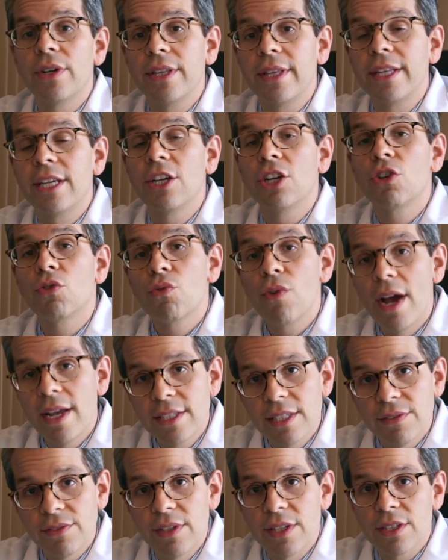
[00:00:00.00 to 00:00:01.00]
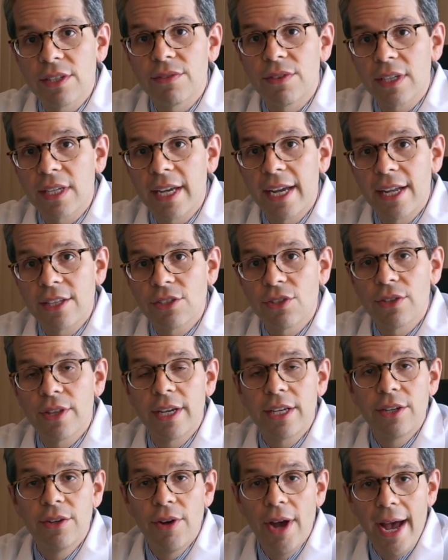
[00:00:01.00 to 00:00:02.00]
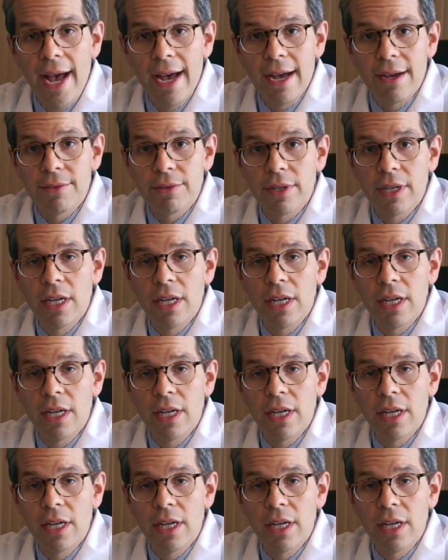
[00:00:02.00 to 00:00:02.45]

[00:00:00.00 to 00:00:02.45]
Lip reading: and the aggressiveness of the cancer that you have.